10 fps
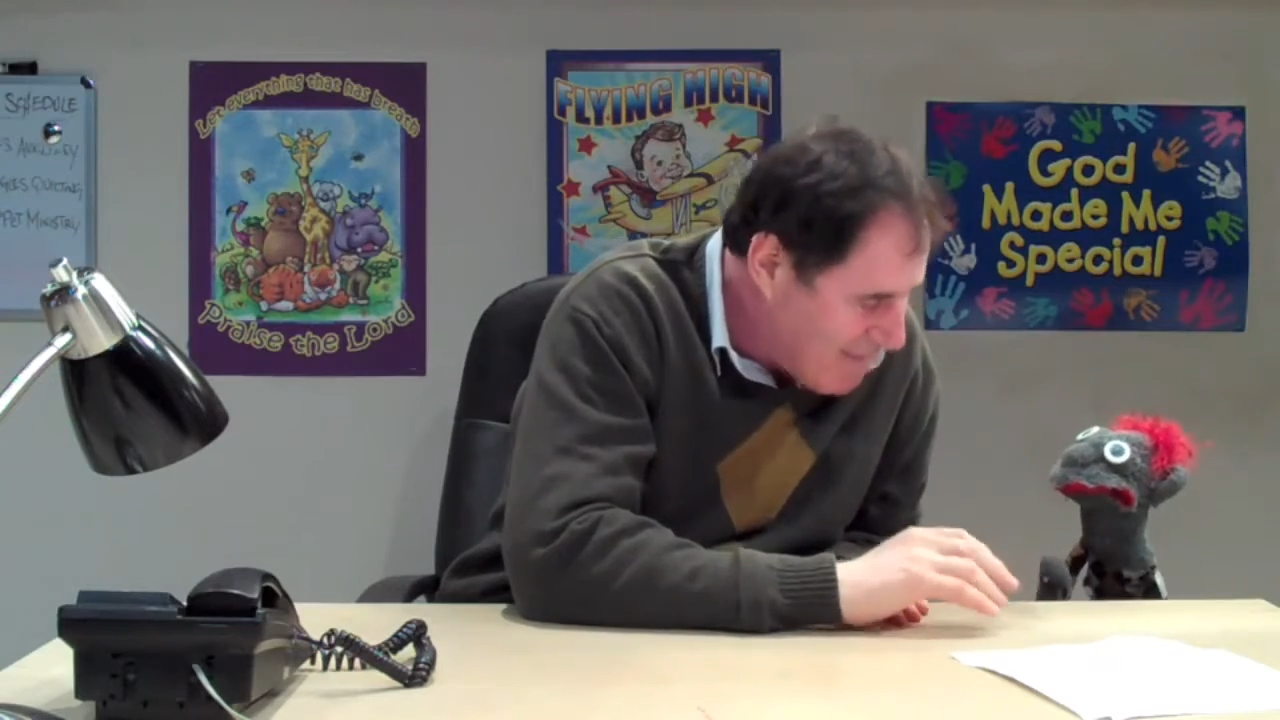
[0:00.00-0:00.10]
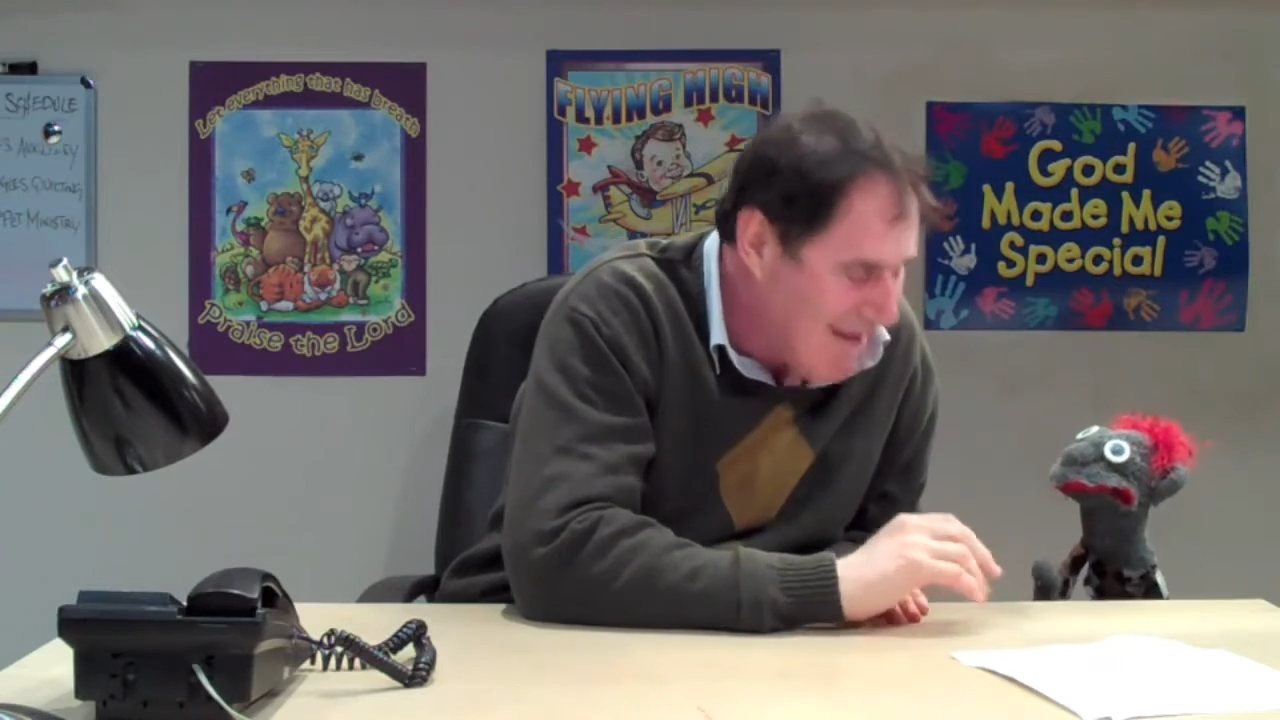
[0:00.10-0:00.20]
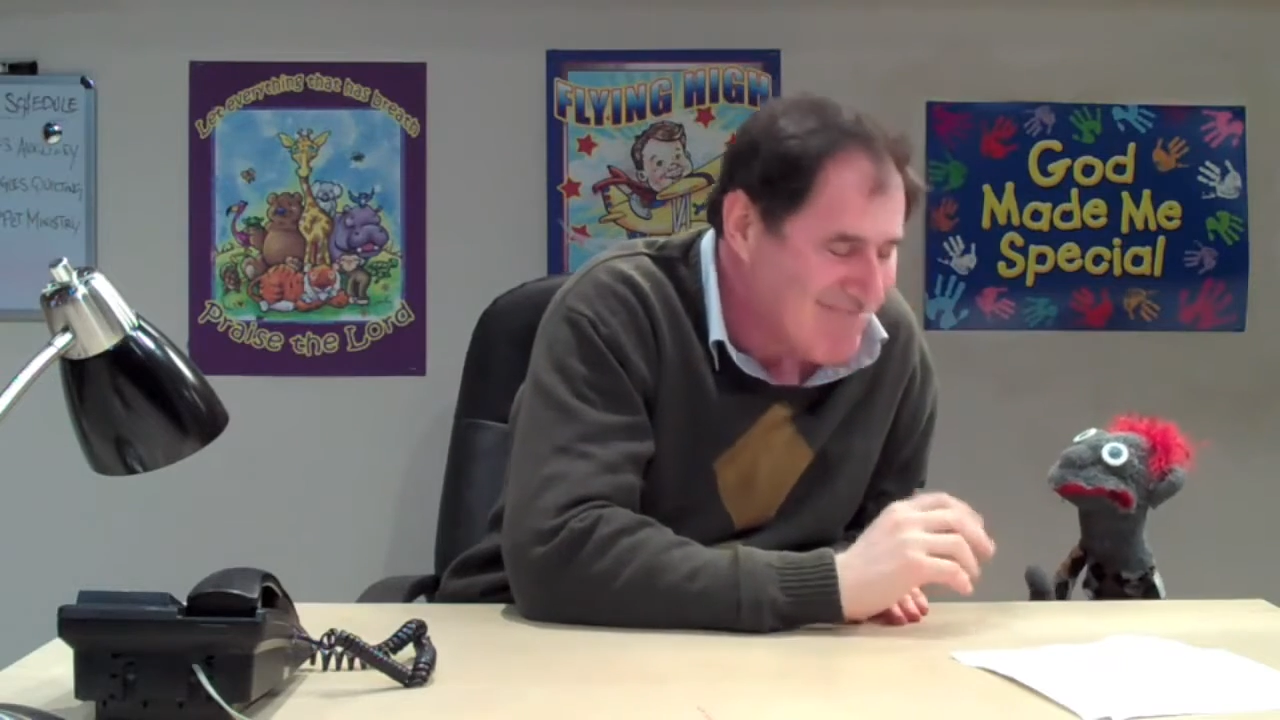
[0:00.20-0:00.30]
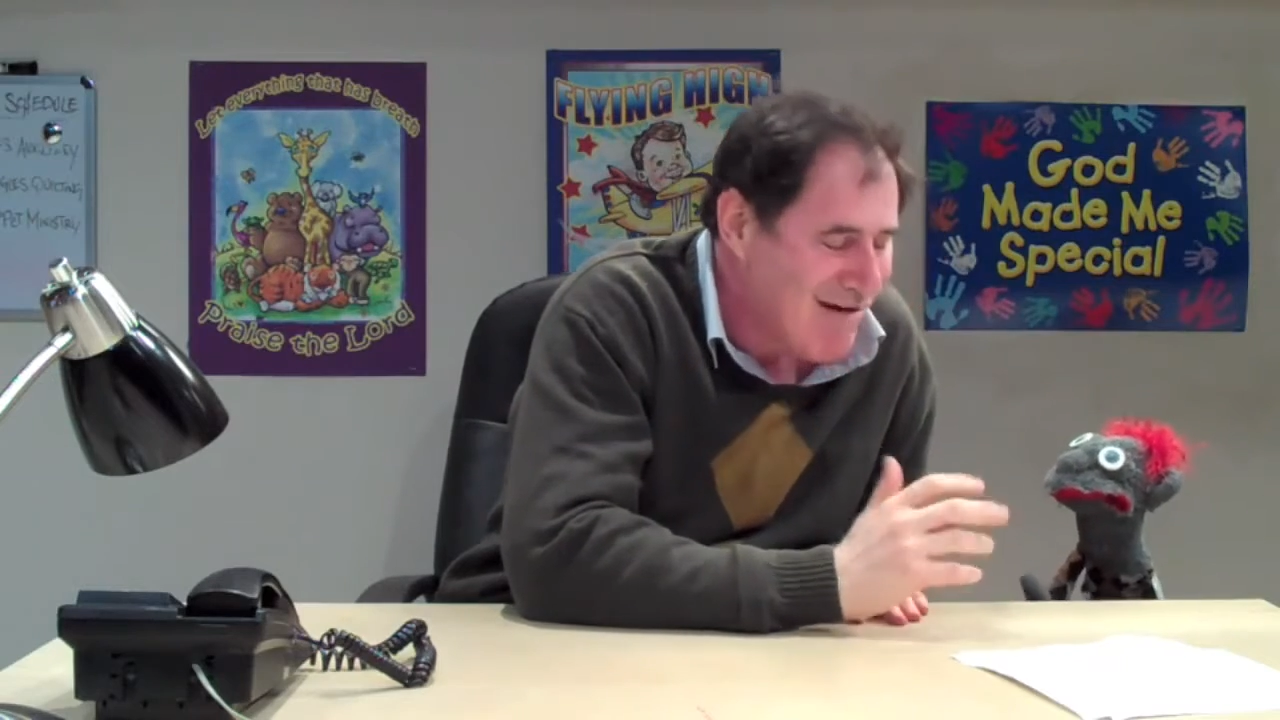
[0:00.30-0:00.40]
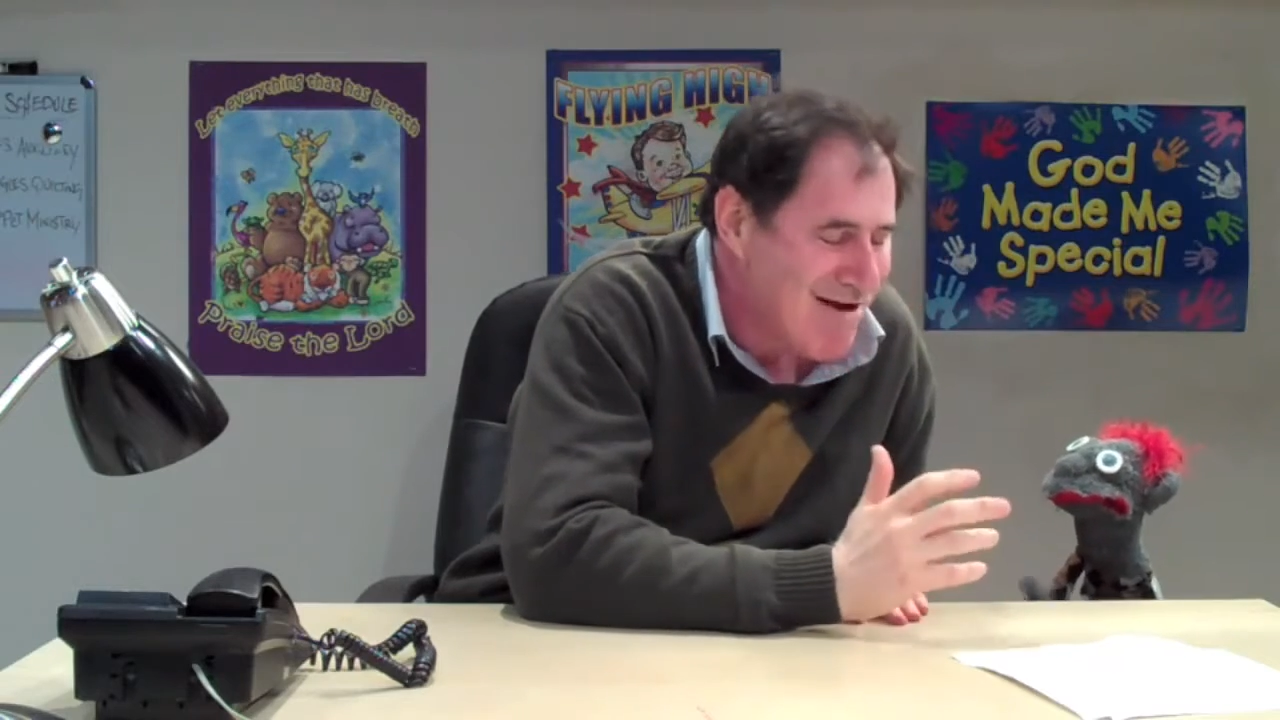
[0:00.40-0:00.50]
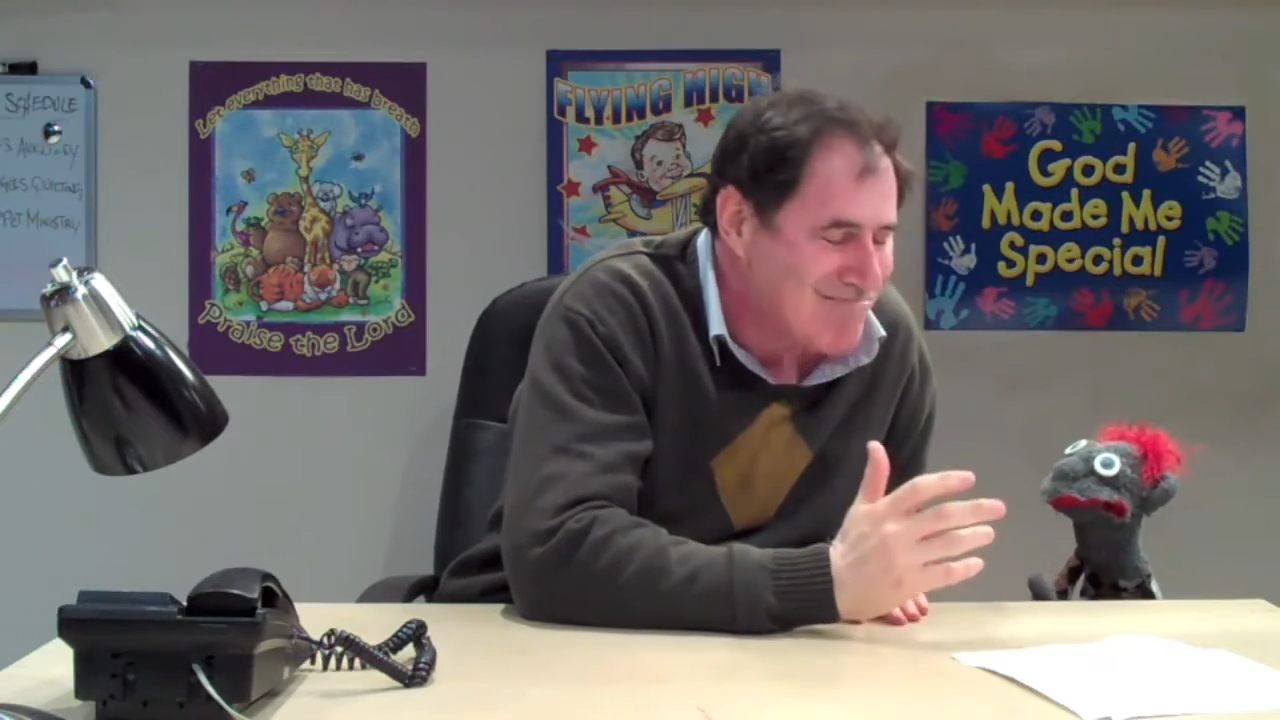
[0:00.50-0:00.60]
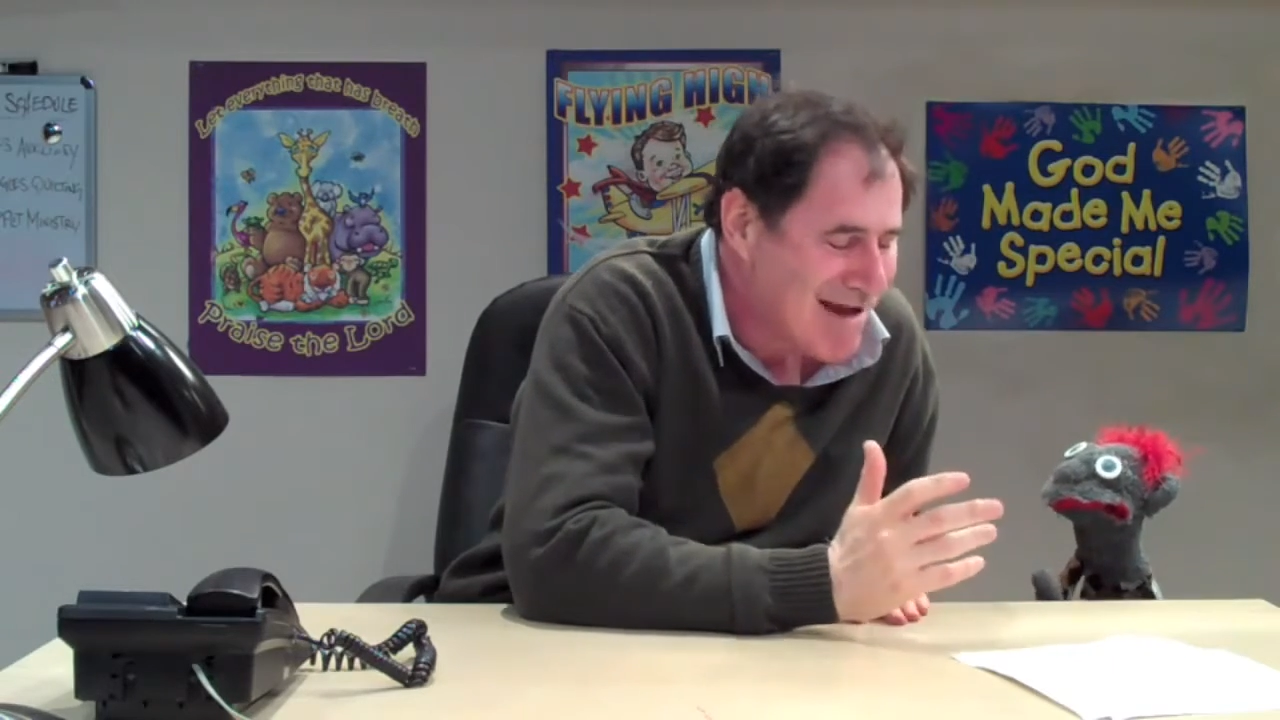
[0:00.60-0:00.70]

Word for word: I'm not doing